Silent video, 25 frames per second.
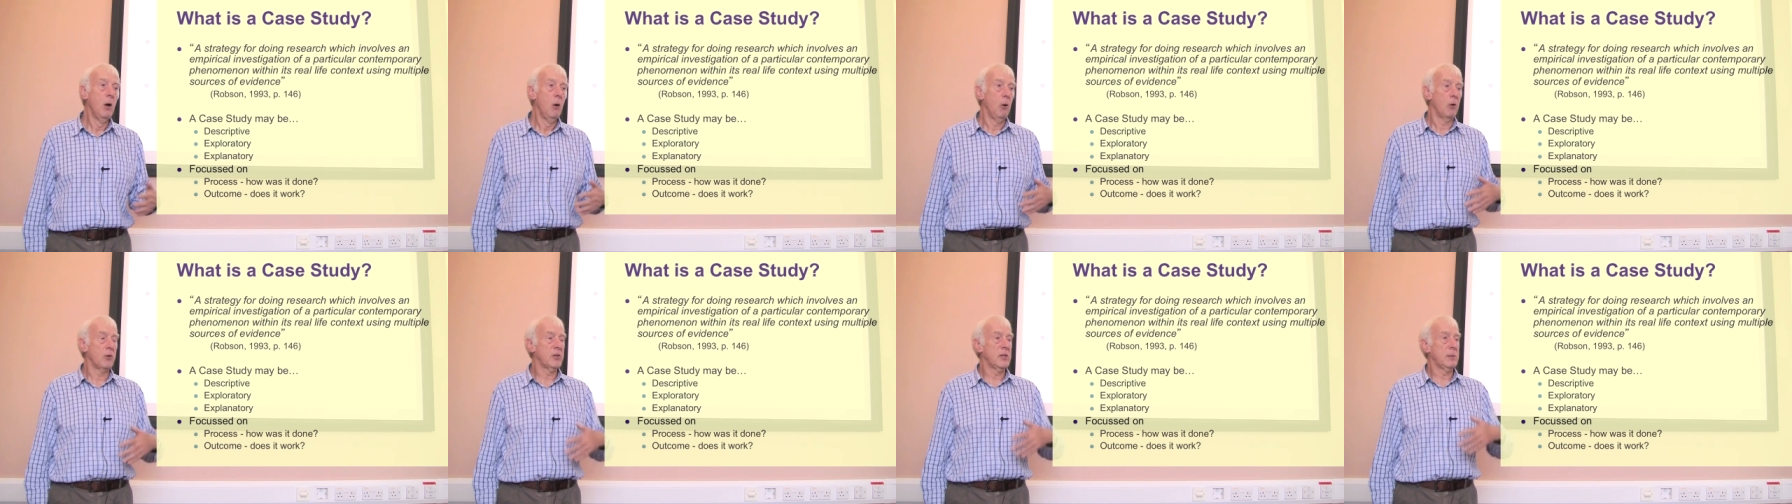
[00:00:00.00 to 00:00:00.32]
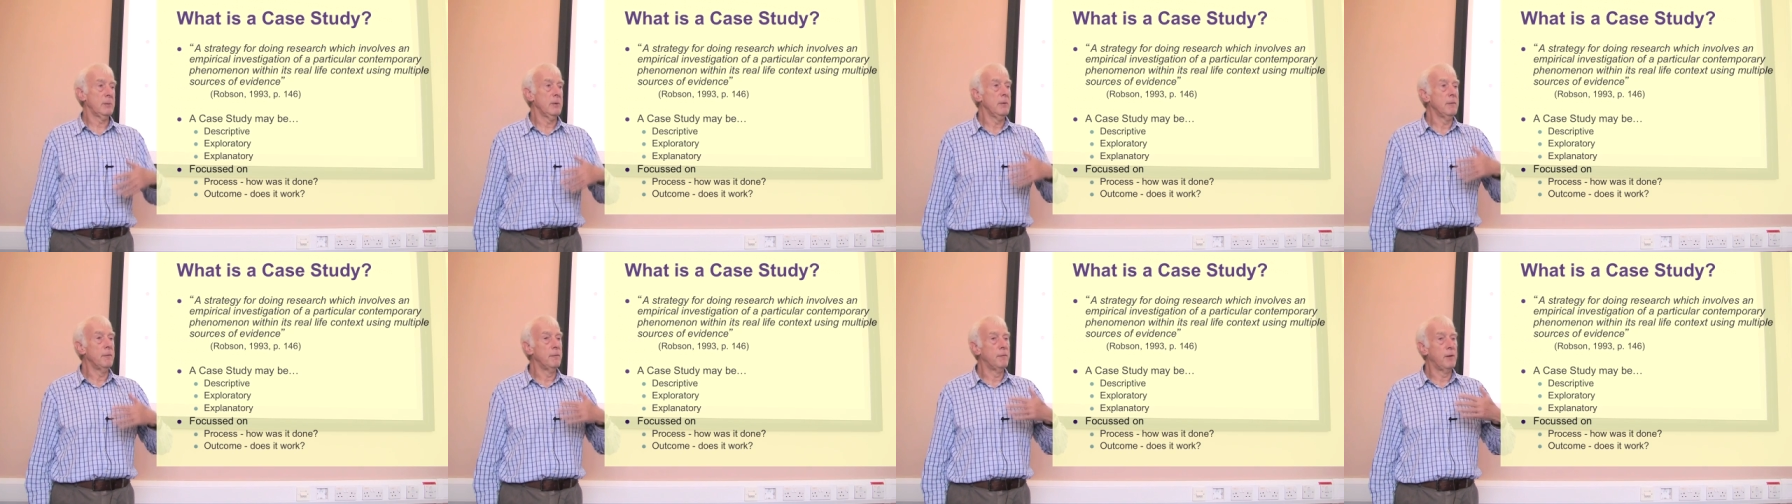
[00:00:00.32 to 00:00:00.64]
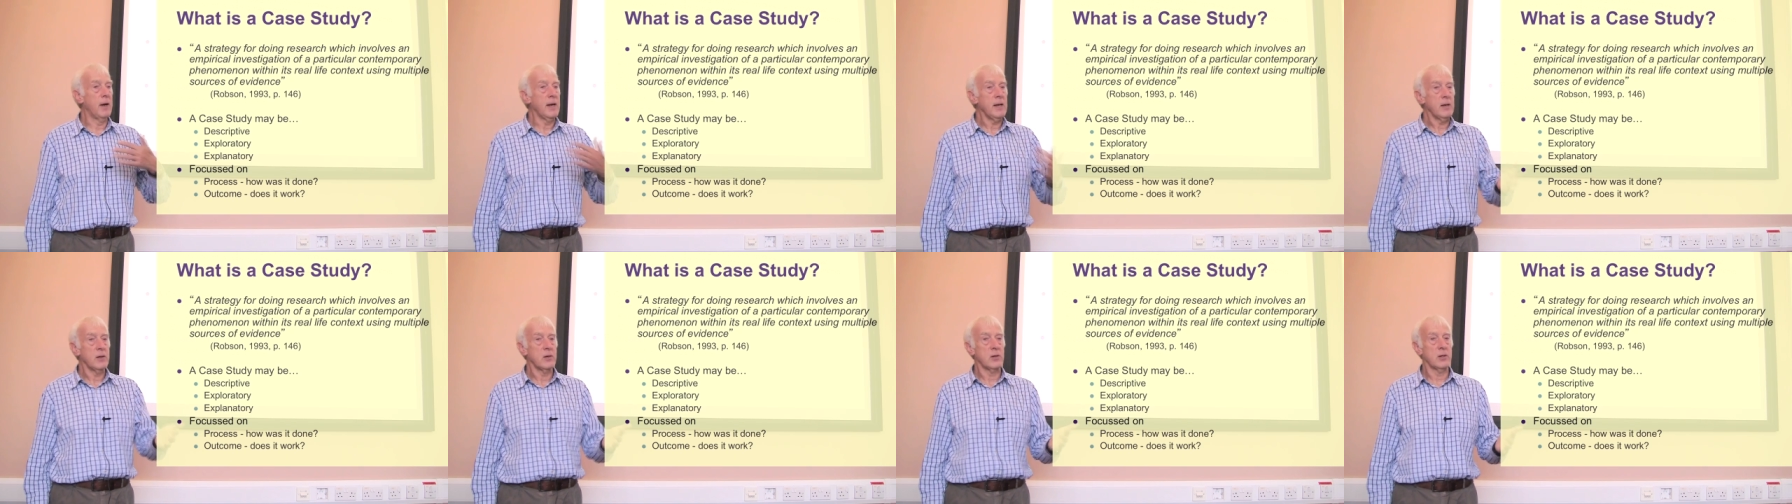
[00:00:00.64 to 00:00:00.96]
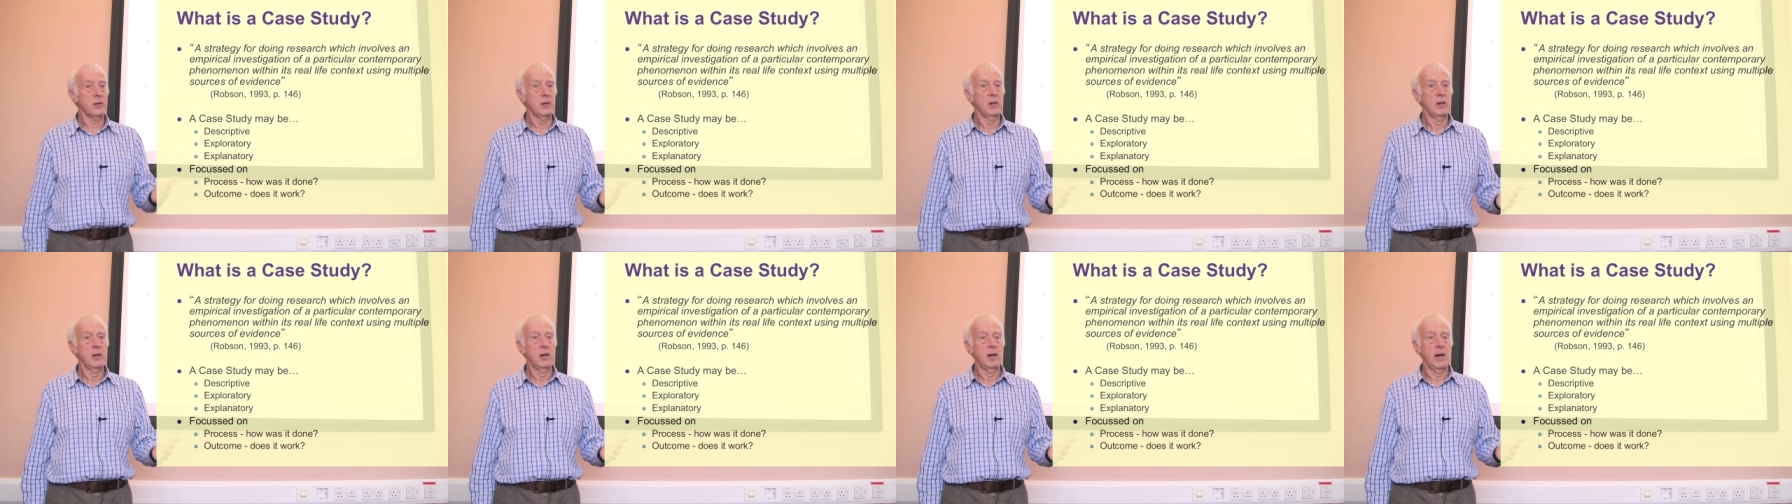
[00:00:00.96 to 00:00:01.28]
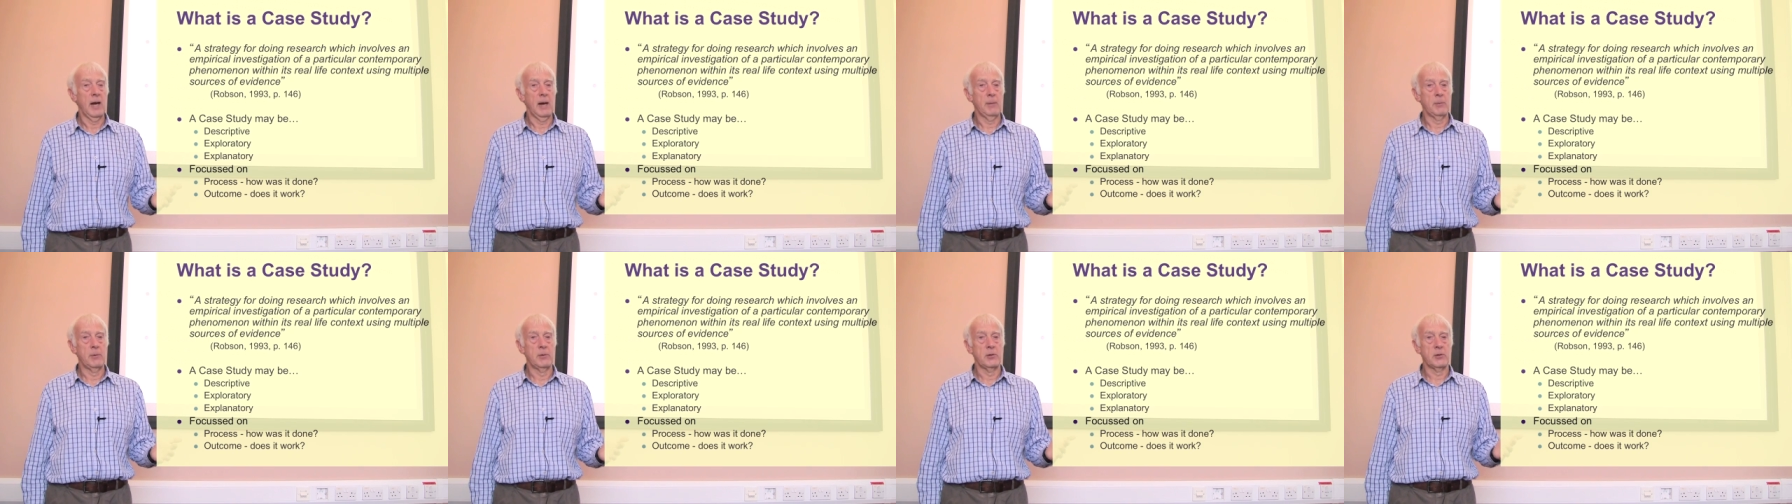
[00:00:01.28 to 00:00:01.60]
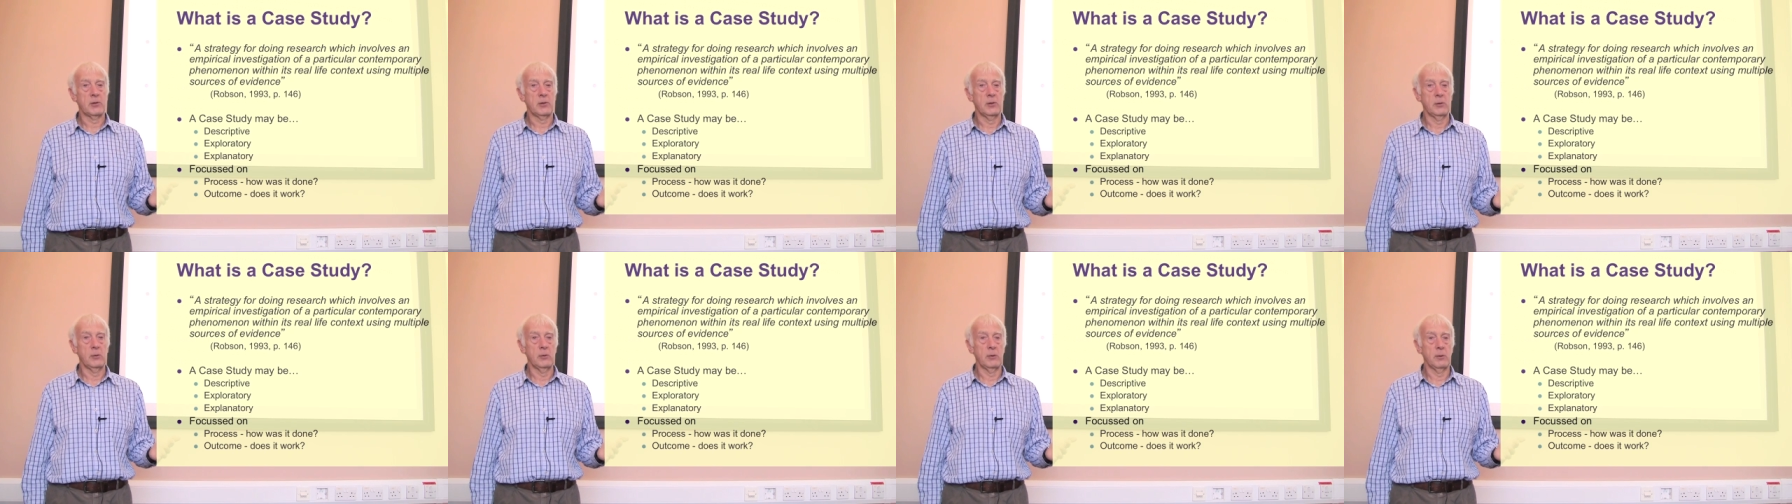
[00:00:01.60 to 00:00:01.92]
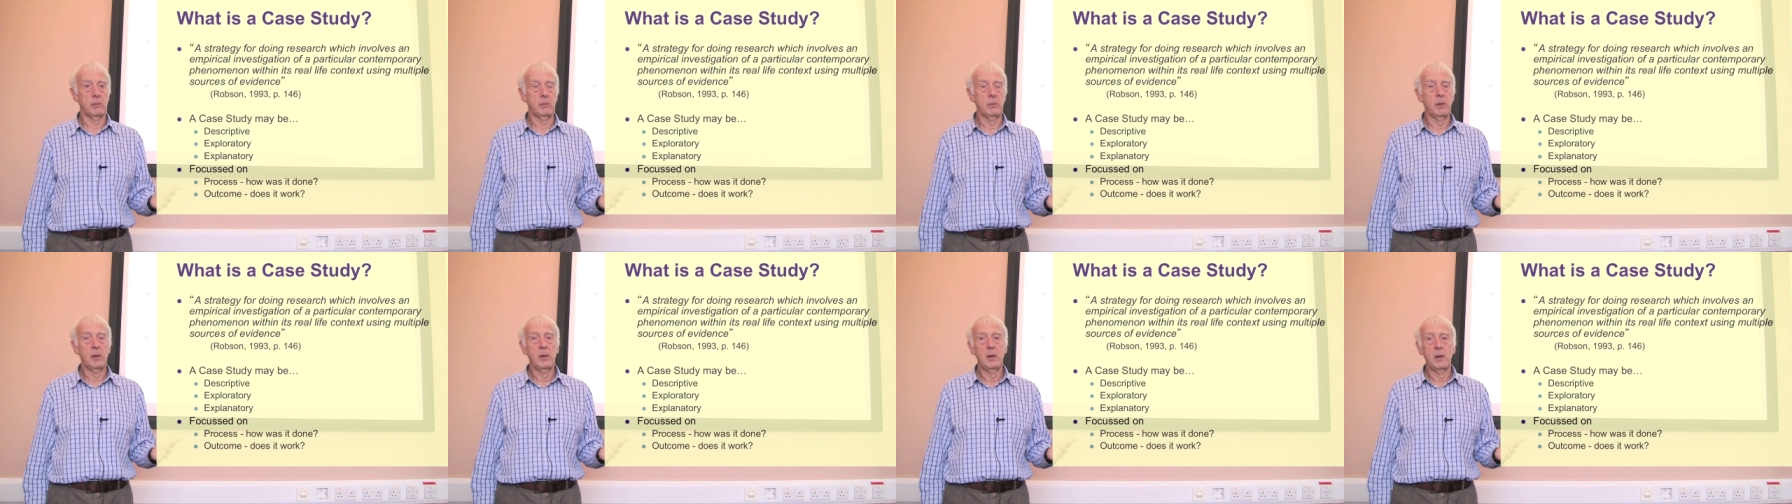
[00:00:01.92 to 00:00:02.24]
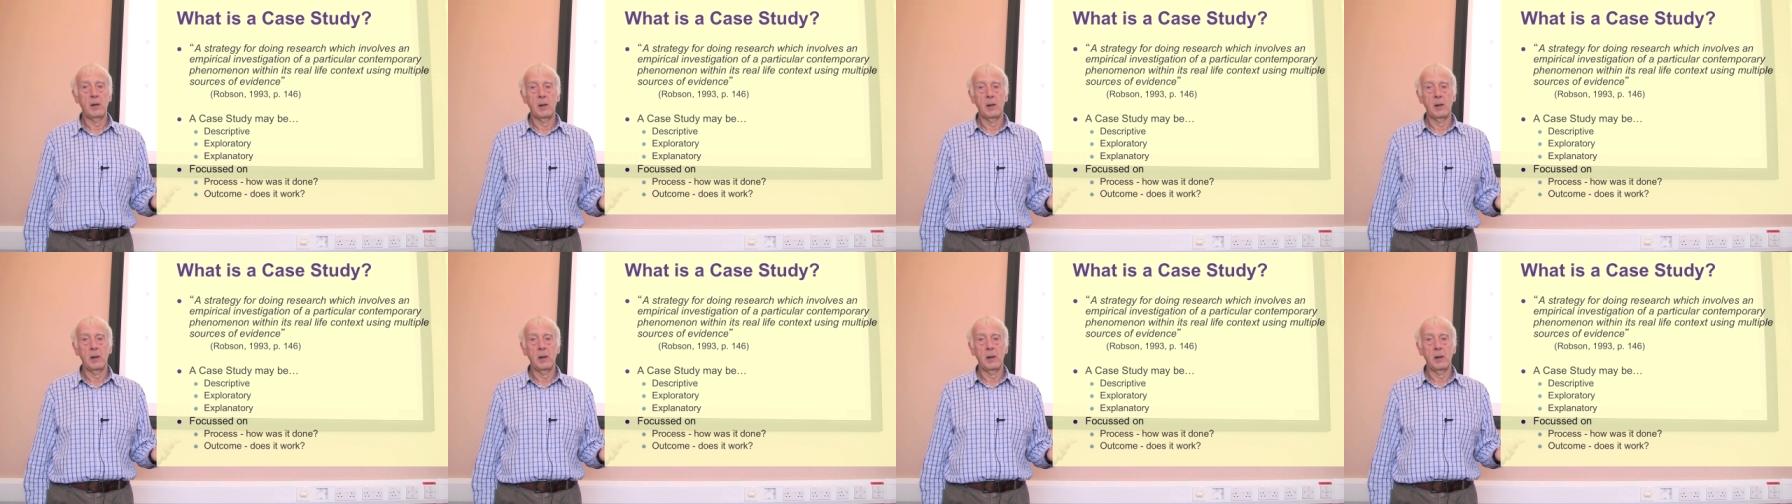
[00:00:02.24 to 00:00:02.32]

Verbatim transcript: or some event happens to them.